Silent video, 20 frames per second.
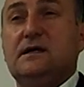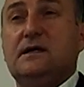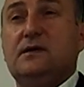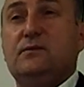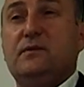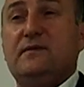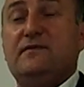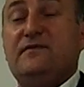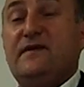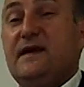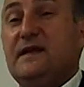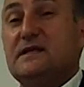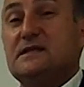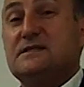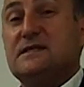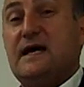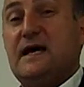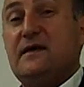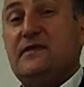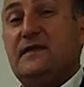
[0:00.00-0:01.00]
it would be fair to
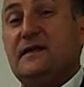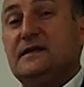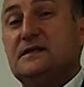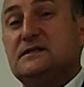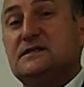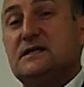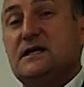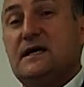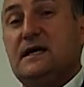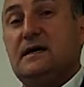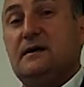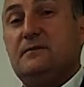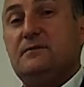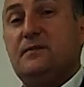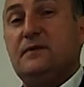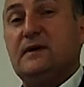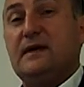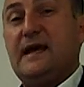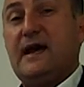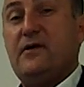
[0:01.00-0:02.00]
say that I
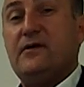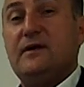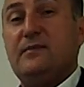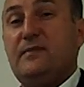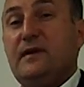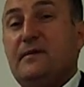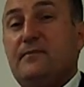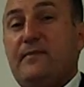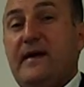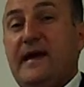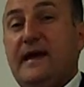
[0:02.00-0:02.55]
carried a bit of